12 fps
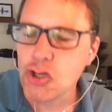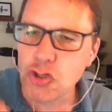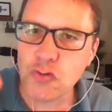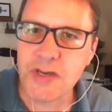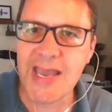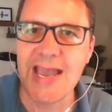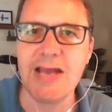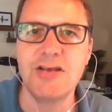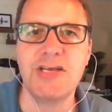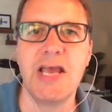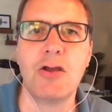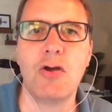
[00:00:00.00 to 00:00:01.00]
You
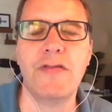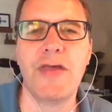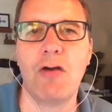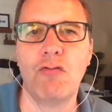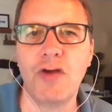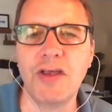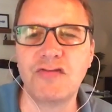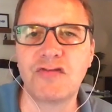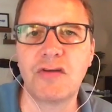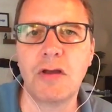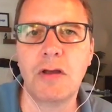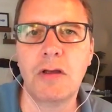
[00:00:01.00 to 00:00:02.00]
can't take on that
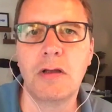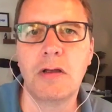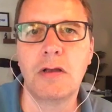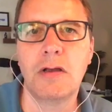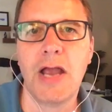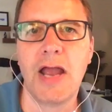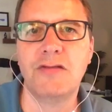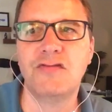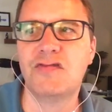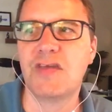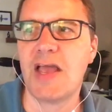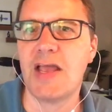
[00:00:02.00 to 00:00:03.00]
risk
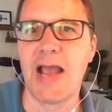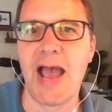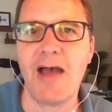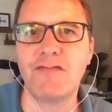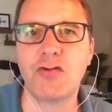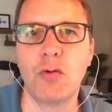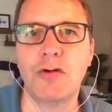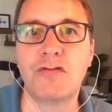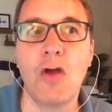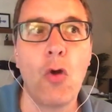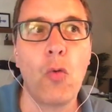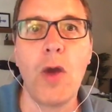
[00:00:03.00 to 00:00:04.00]
and say
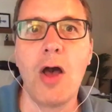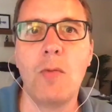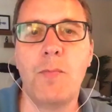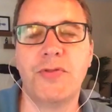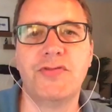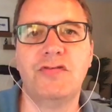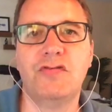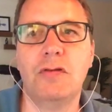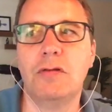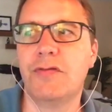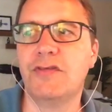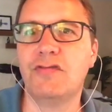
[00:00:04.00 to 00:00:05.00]
afterwards, well, but
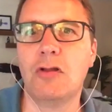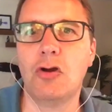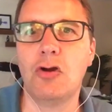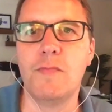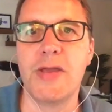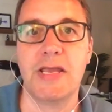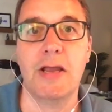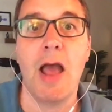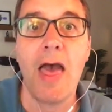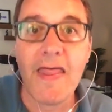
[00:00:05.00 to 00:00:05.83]
this'll this'll hurt me.